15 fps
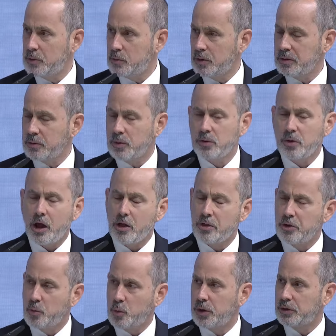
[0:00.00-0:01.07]
quote unquote,
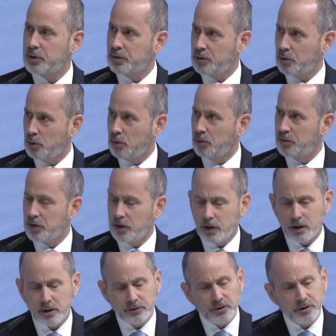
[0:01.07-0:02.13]
the winner over the
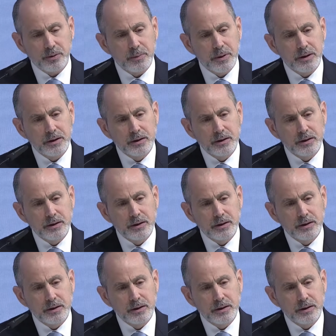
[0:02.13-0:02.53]
long term.